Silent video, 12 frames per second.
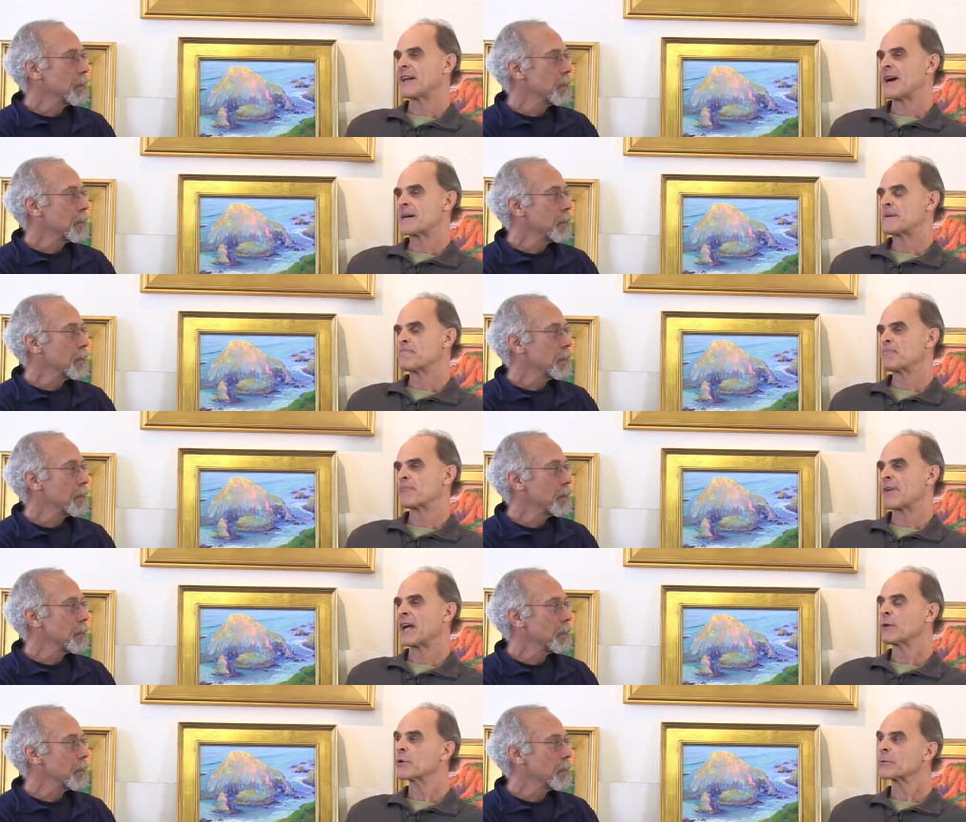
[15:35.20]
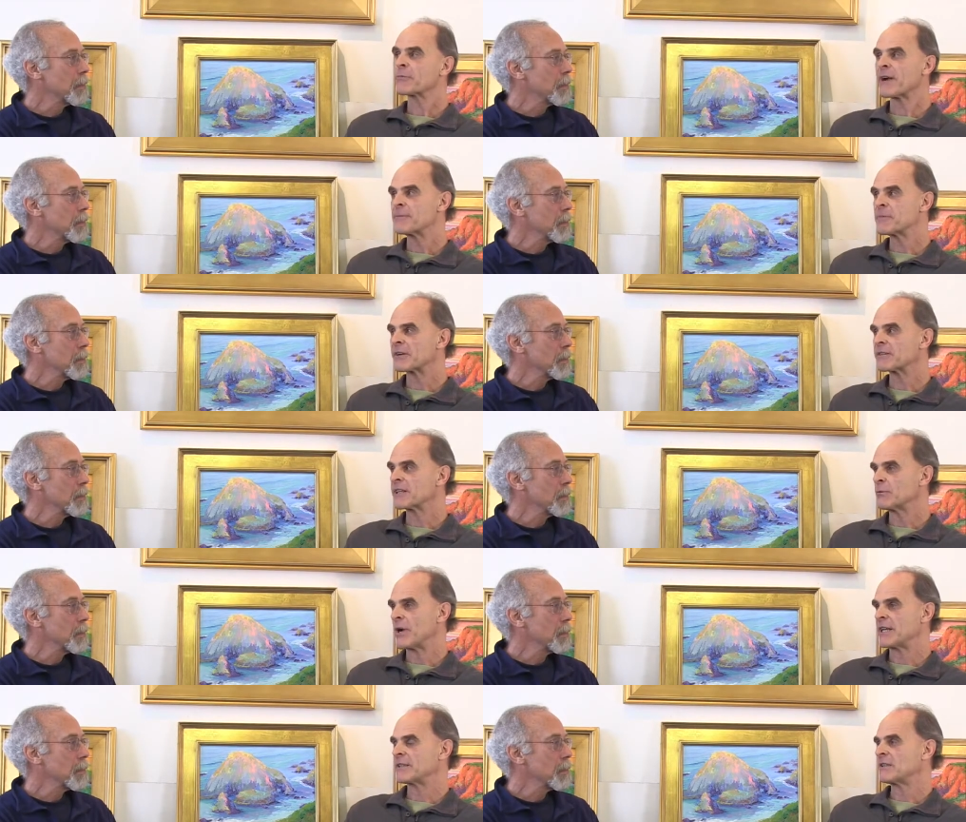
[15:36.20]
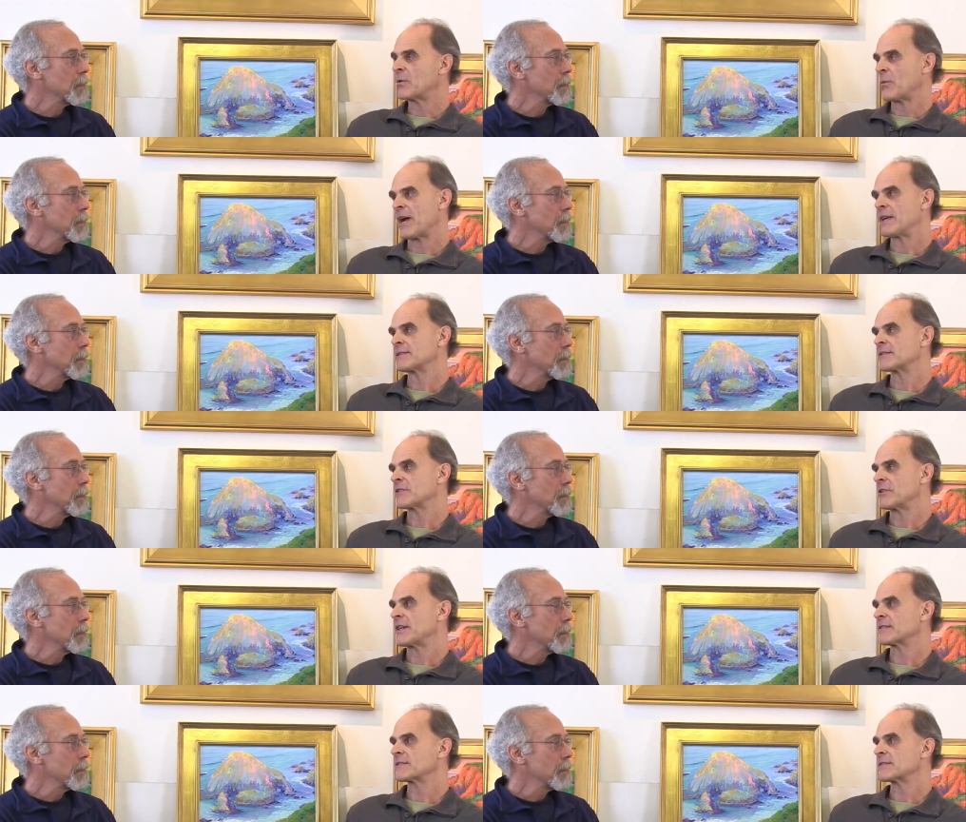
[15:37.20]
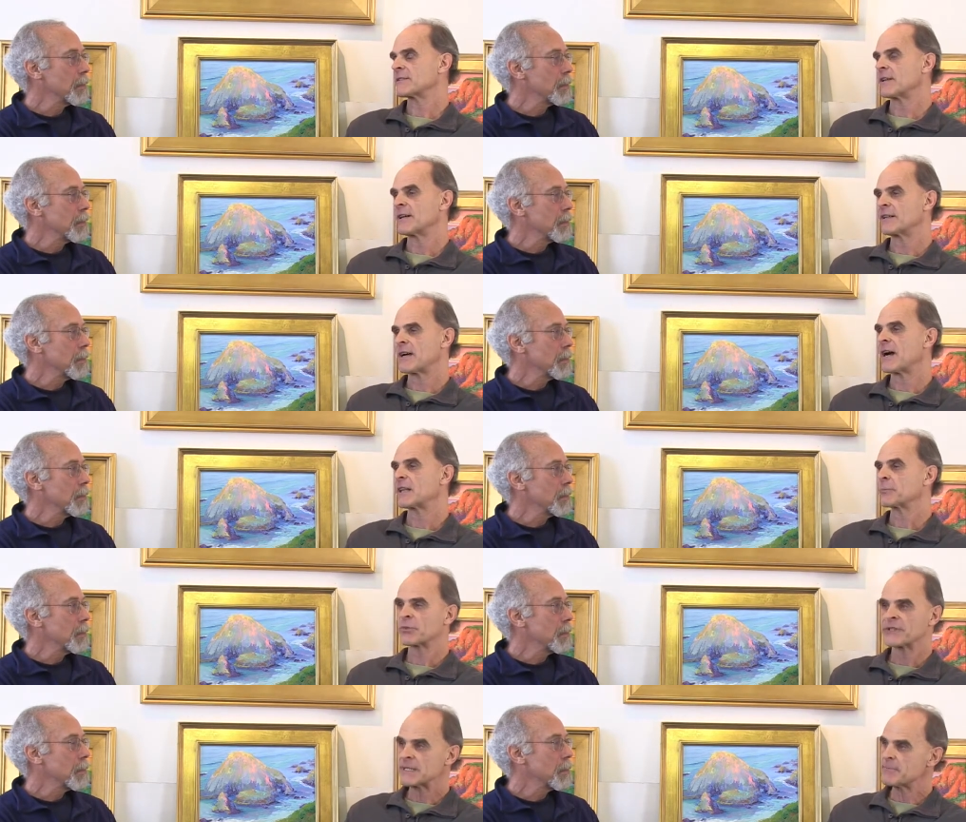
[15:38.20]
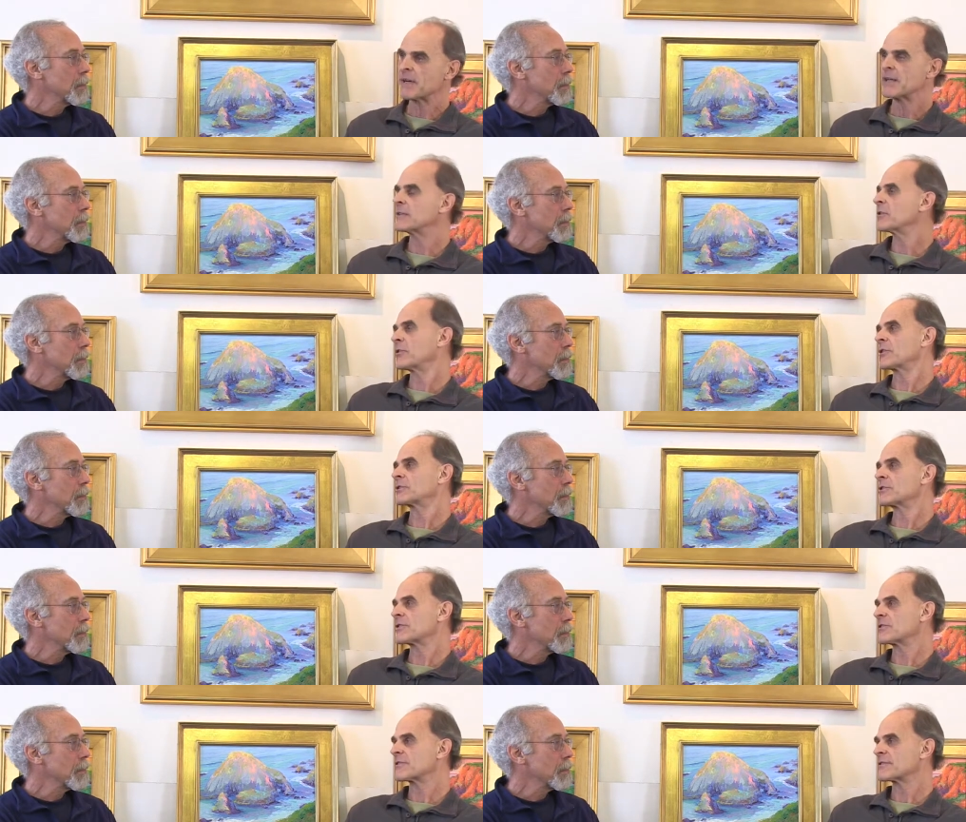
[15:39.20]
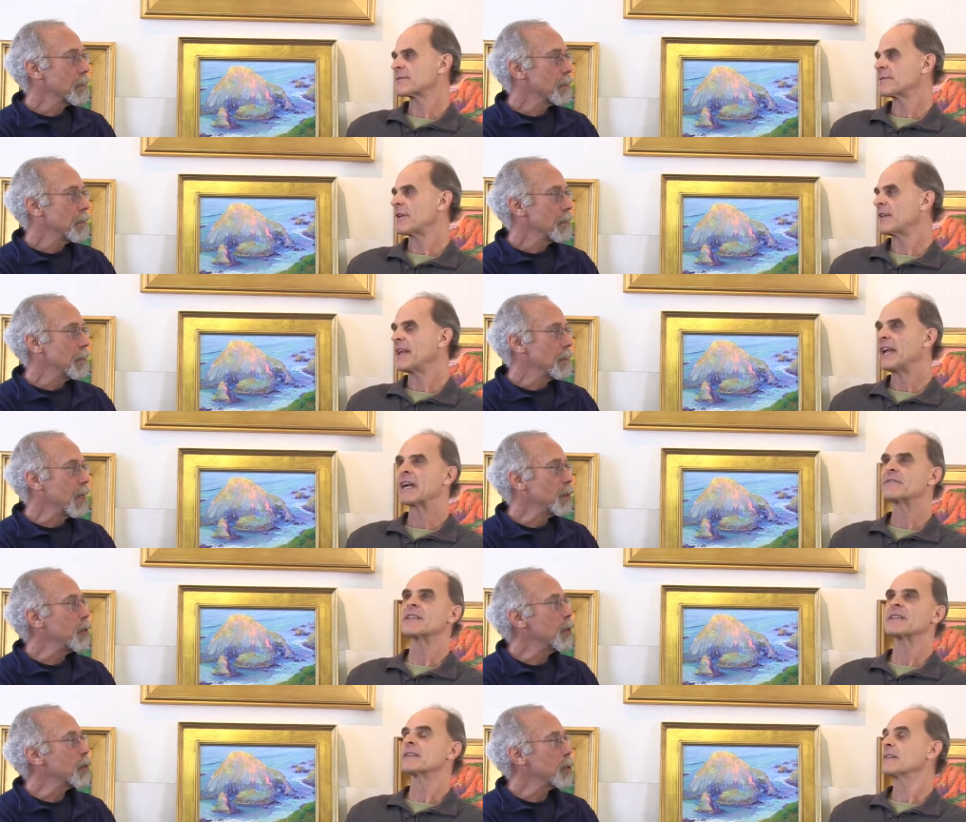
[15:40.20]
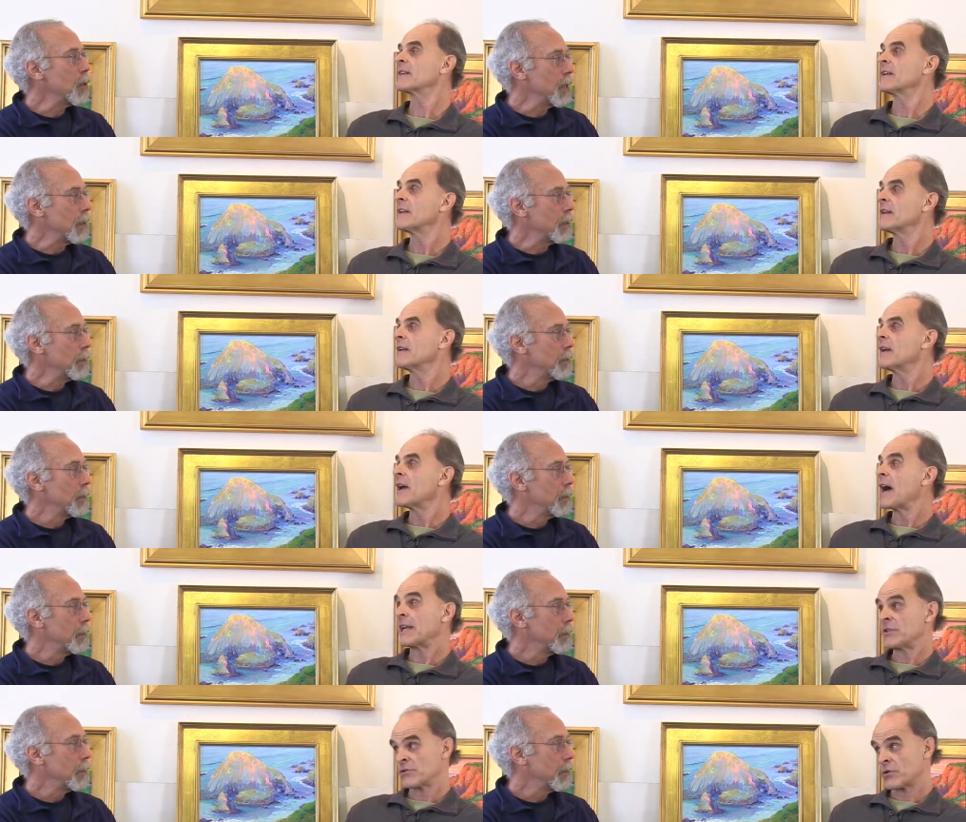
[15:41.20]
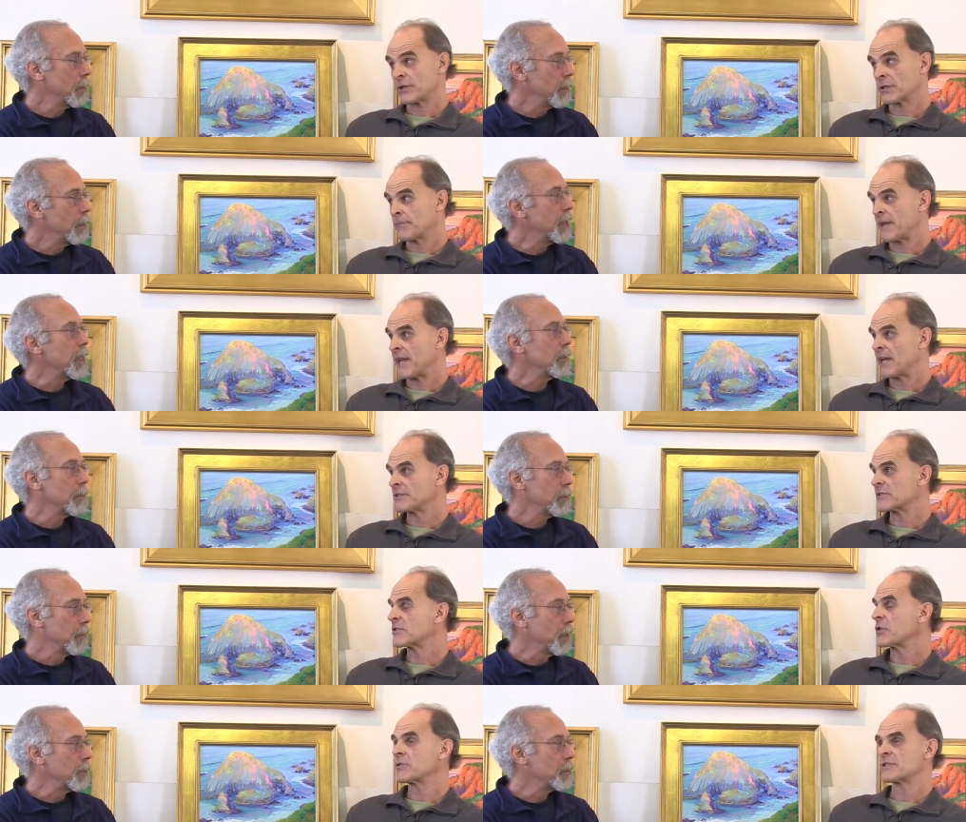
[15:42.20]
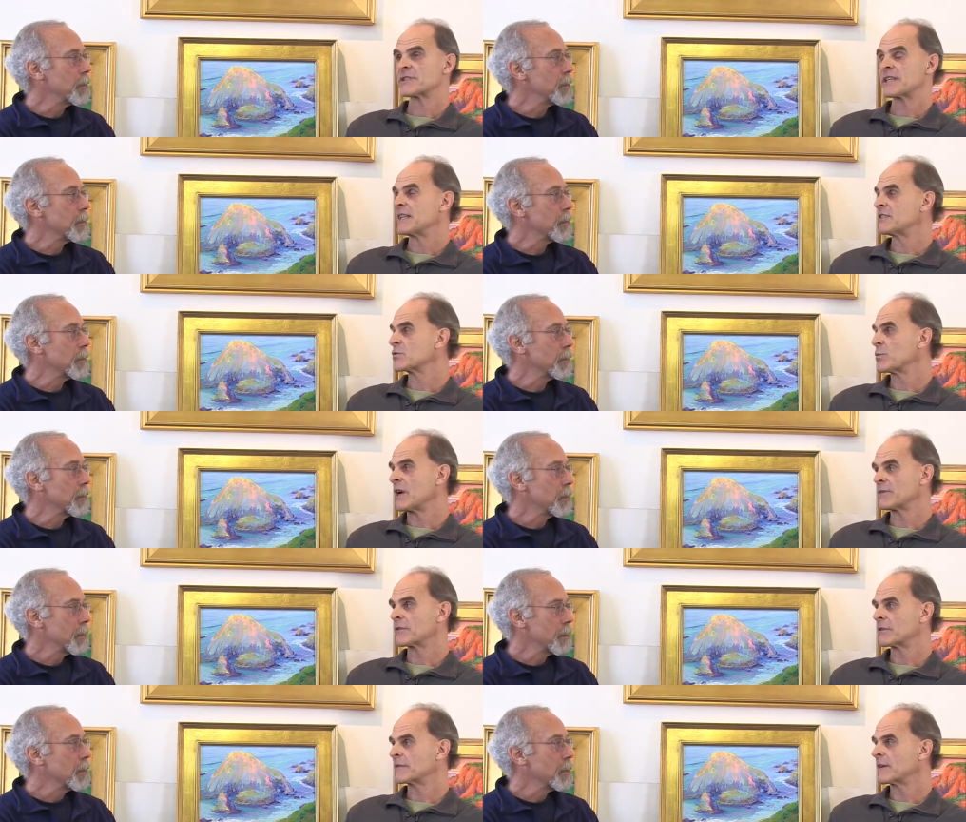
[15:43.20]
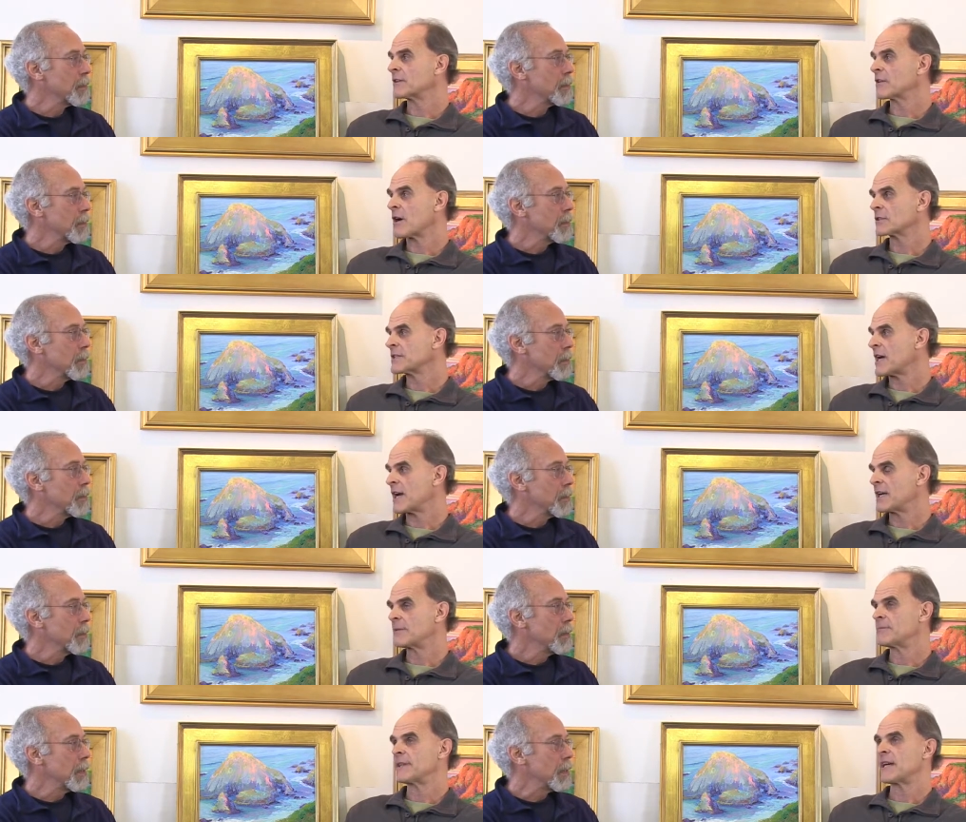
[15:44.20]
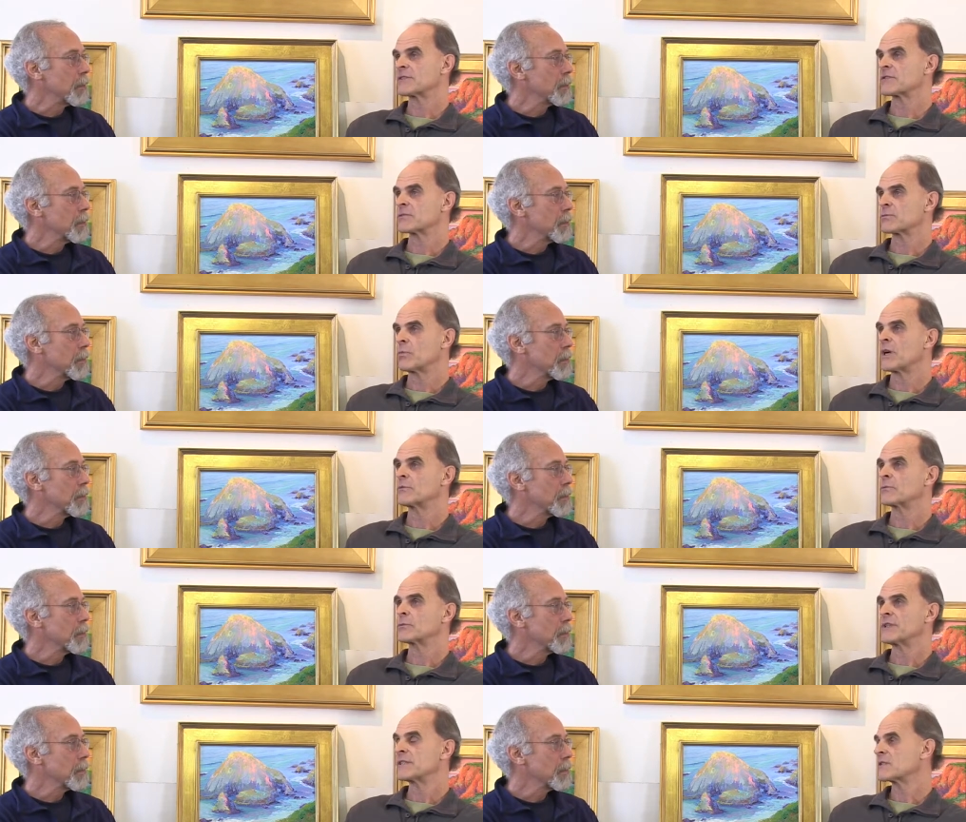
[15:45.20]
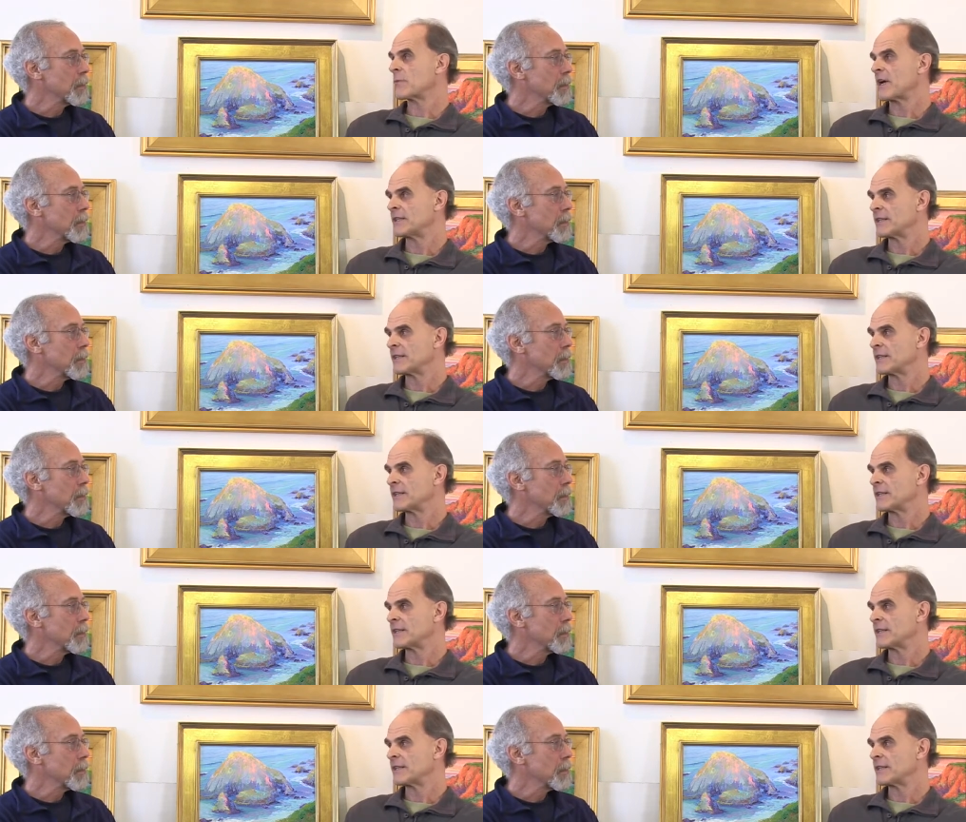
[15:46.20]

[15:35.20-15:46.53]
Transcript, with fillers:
Speaker 1: Um, I work primarily wet in the wet, so that's uh, alla prima or just
Speaker 2: every. Now you use oil.
Speaker 1: I use oil paint, yeah. so it stays wet for a very long time, and yeah. that's one reason why I